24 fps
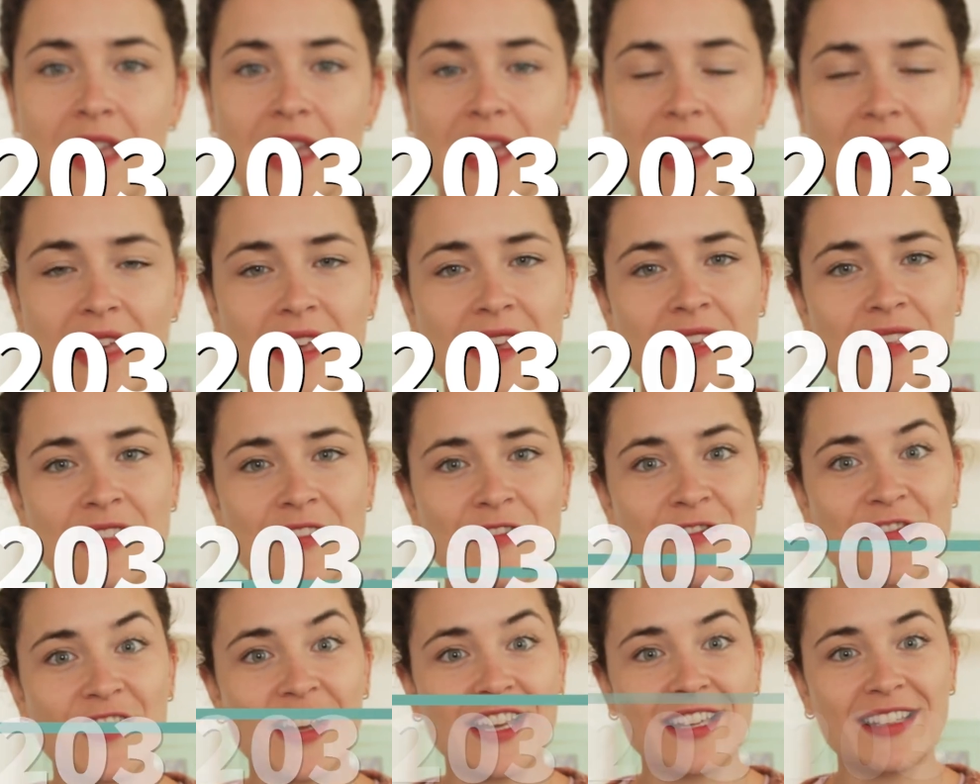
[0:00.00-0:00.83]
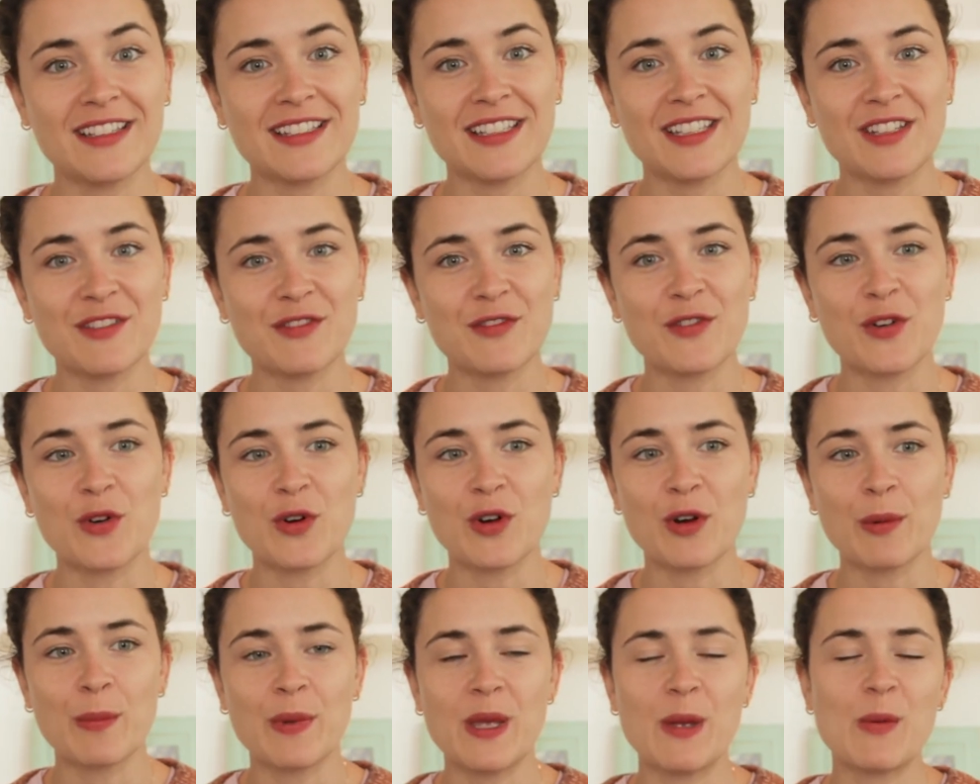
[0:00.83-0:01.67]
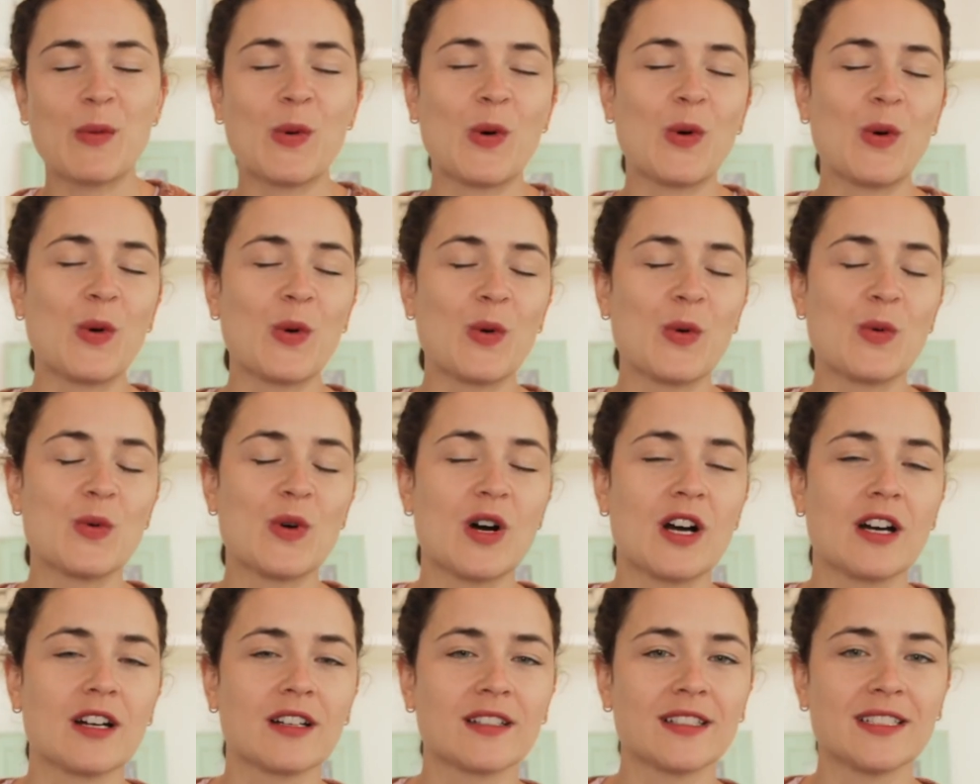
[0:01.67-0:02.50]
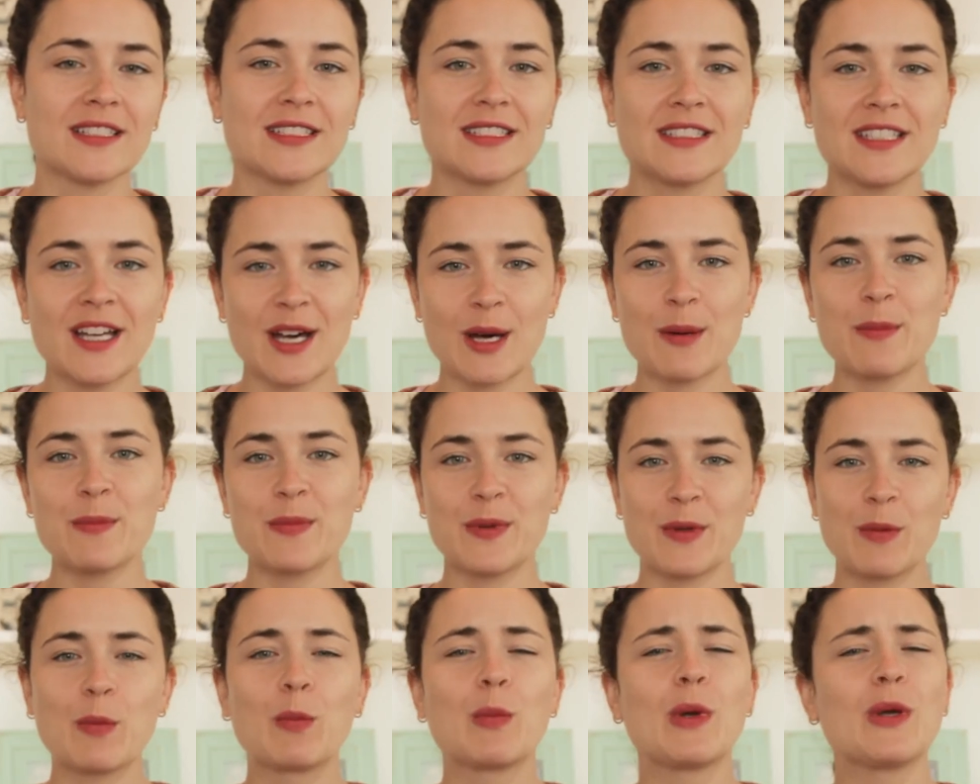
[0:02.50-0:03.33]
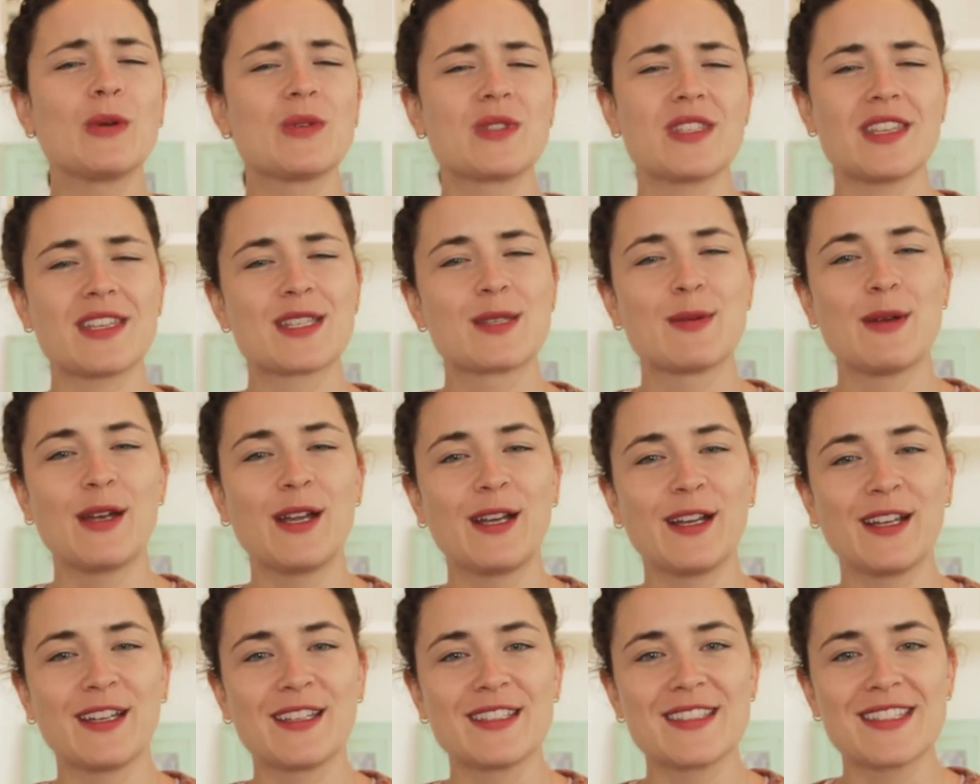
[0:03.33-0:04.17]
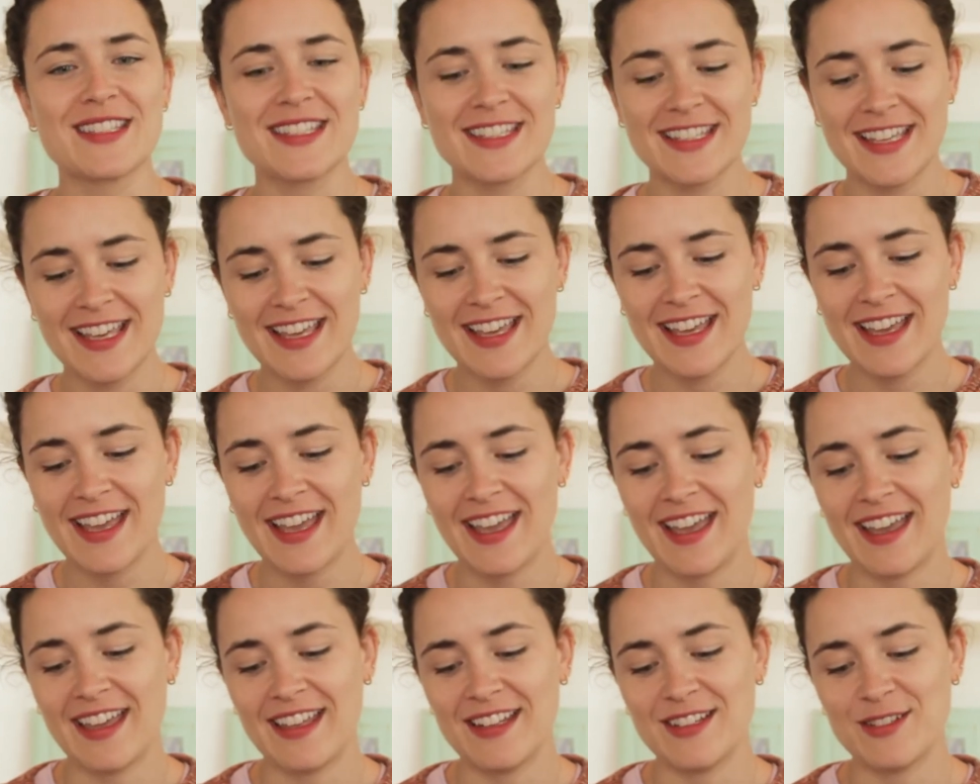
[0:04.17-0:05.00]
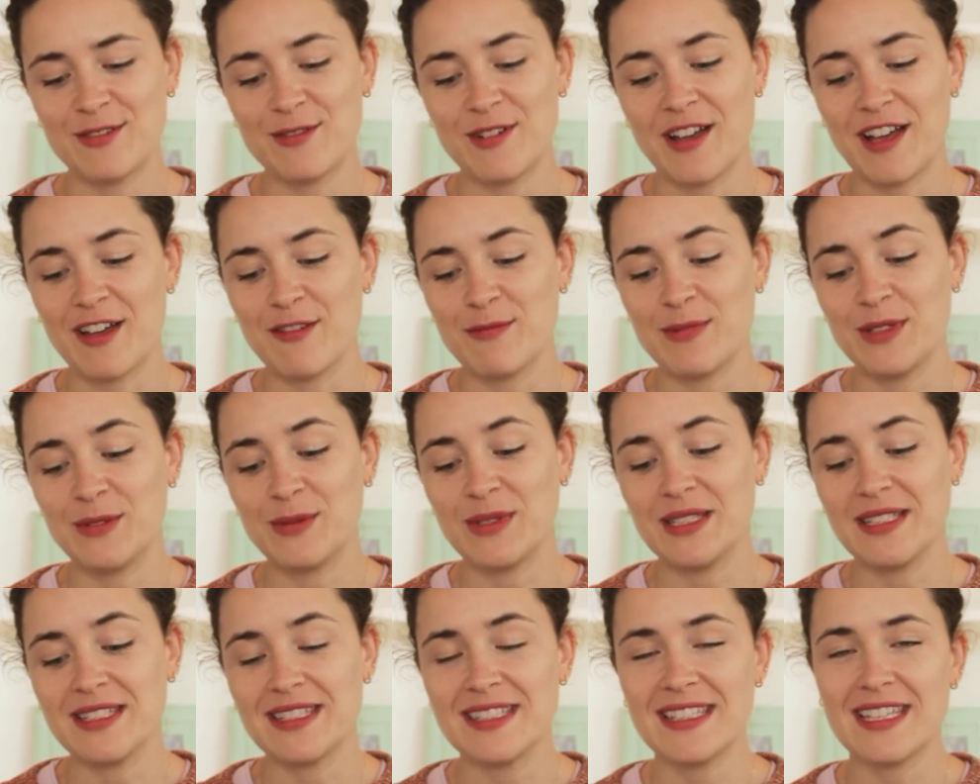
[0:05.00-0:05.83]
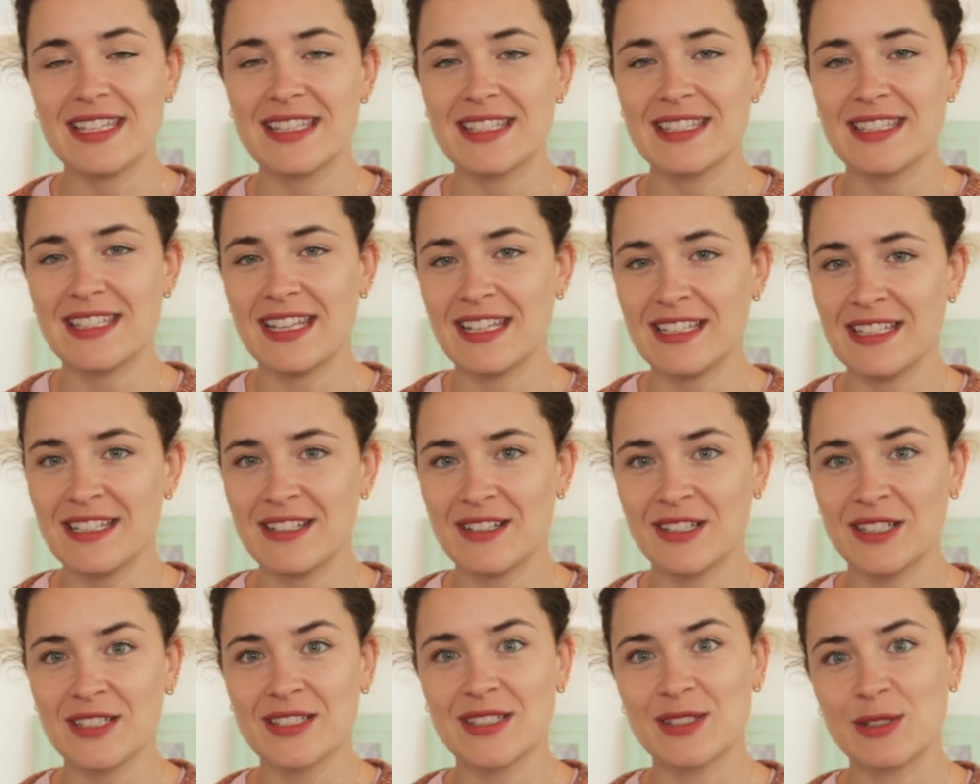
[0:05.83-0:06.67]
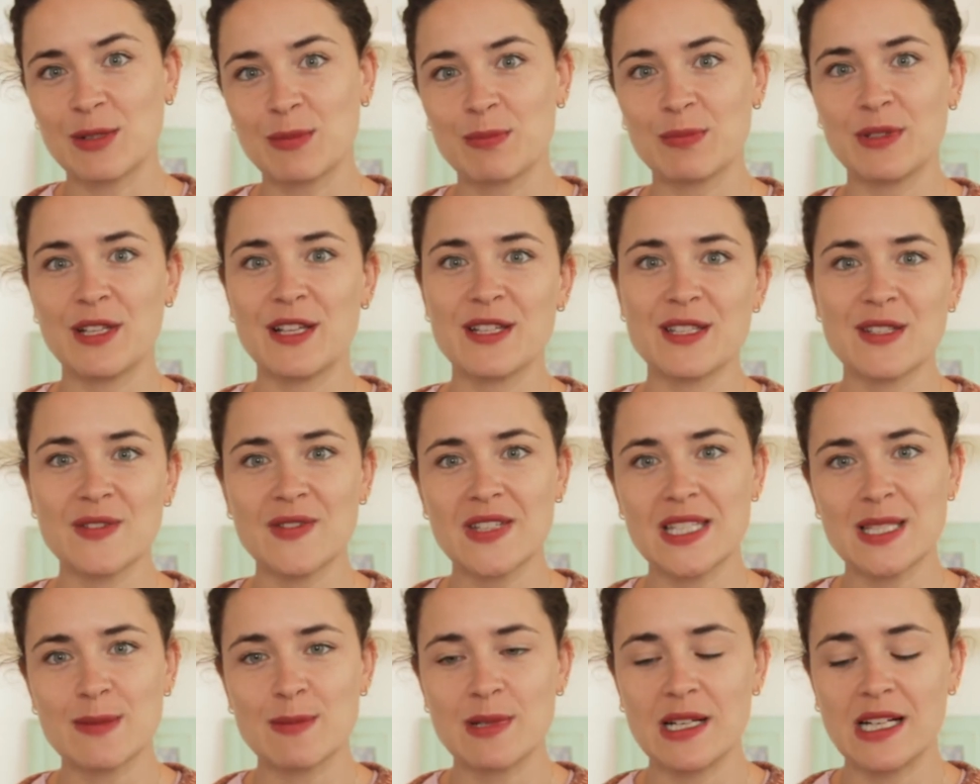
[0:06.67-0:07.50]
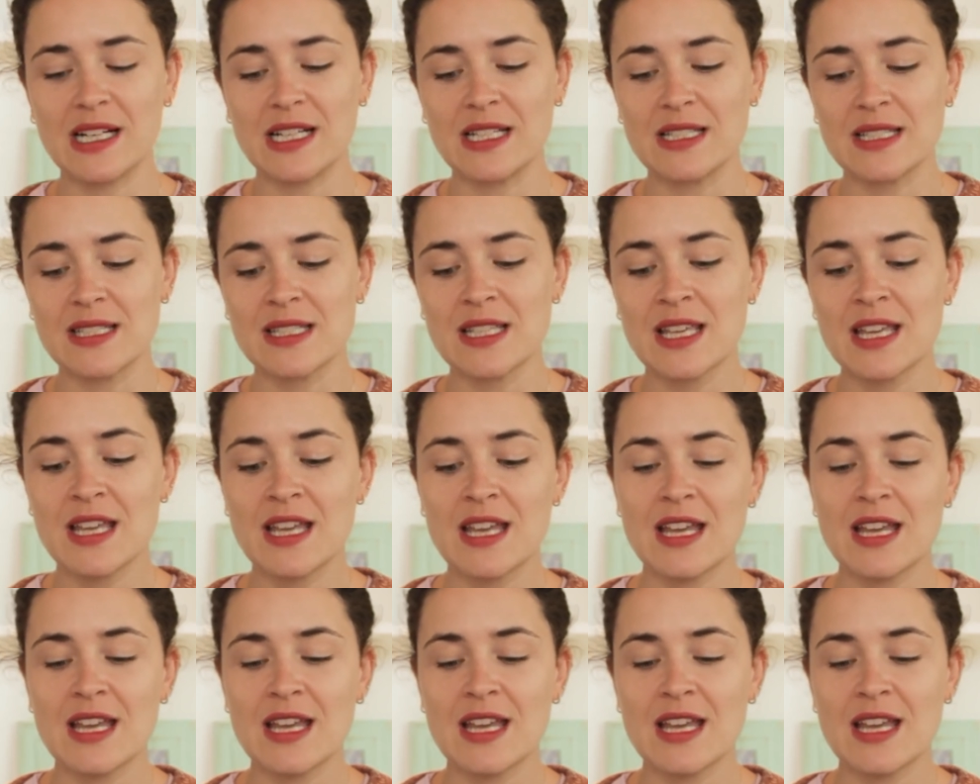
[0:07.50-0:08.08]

And finally, for people who are the top most experienced and who have between 6, 10 years or plus of experience,